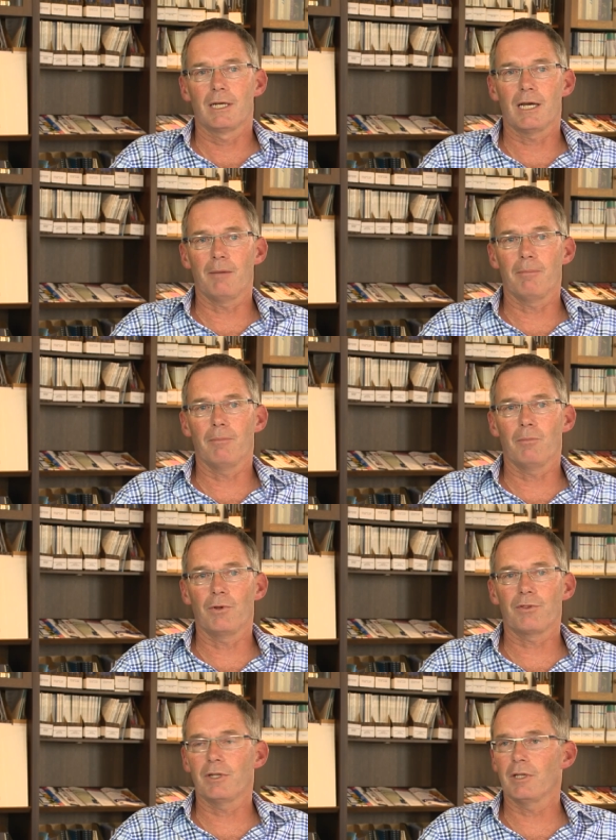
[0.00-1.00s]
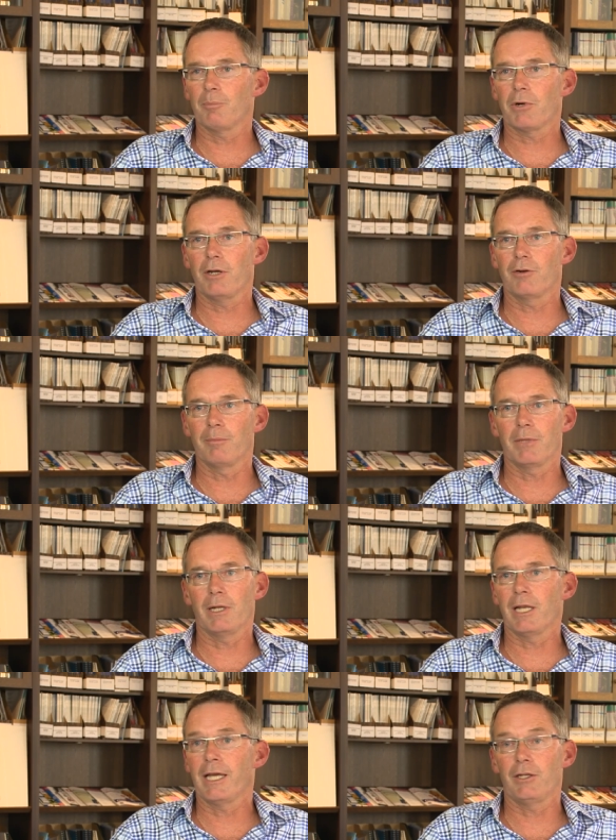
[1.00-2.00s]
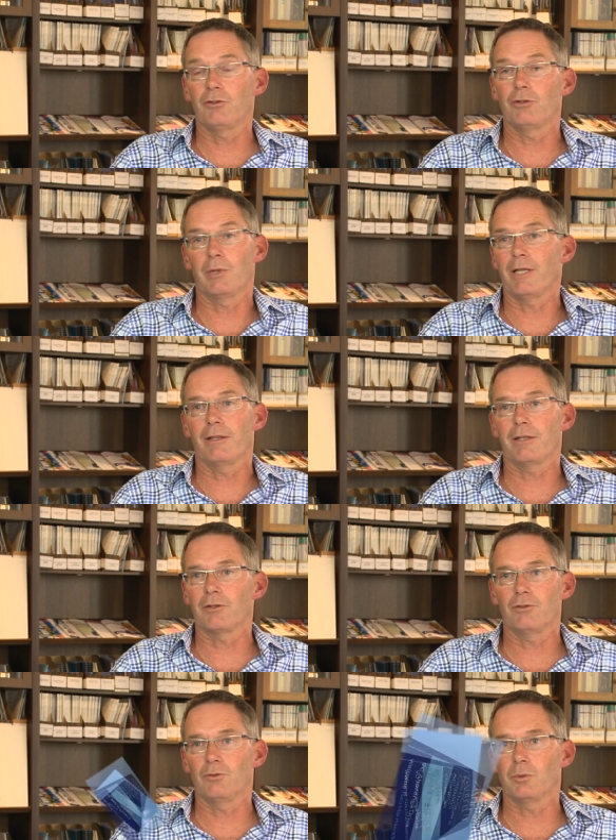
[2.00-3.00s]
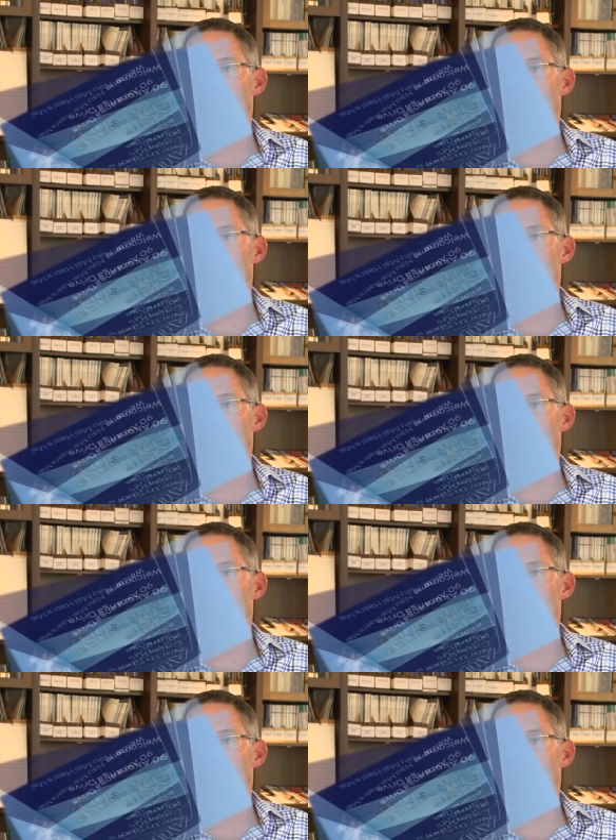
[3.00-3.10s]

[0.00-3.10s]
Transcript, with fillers: um, within the program that allow you to do other things as